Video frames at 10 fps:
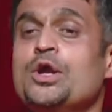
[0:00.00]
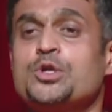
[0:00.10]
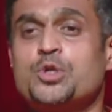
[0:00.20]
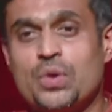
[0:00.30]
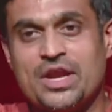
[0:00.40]

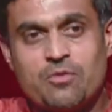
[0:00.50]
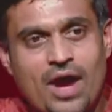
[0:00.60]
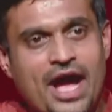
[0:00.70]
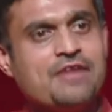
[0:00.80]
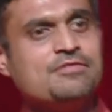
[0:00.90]
To
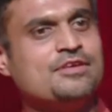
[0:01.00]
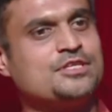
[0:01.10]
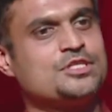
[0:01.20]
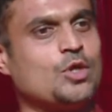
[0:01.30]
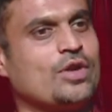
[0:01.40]
revive this
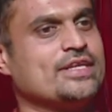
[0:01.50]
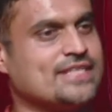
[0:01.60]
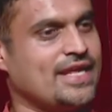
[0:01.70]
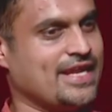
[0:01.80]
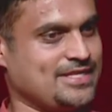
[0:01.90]

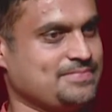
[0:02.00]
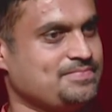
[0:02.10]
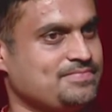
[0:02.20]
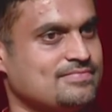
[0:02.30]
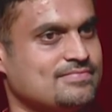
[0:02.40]
storytelling,
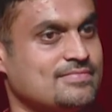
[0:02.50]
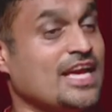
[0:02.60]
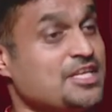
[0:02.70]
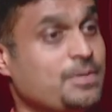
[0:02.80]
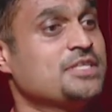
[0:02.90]

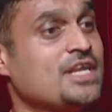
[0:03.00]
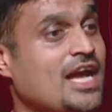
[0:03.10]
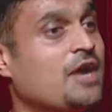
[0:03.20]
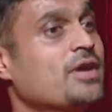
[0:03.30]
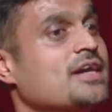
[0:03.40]
especially
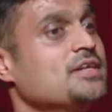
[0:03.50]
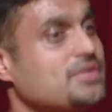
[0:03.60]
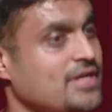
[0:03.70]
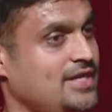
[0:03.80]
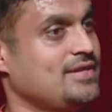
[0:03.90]
our
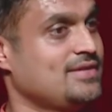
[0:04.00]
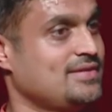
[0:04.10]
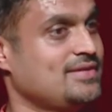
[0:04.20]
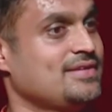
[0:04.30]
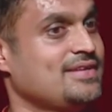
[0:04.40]
country,
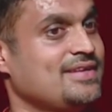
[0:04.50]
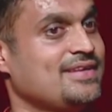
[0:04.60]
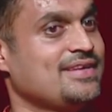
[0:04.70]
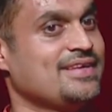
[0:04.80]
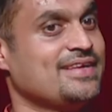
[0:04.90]

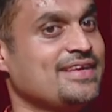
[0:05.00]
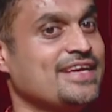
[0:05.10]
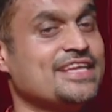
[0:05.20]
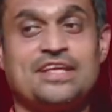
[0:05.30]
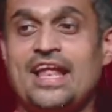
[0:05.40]

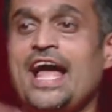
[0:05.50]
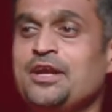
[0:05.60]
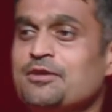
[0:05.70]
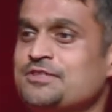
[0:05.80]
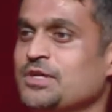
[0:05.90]
is the
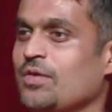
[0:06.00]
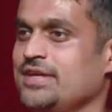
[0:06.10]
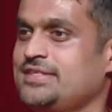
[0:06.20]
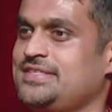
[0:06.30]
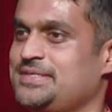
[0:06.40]
land of
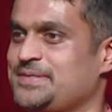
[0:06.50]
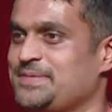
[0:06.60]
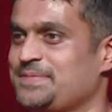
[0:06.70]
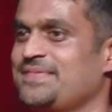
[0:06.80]
stories.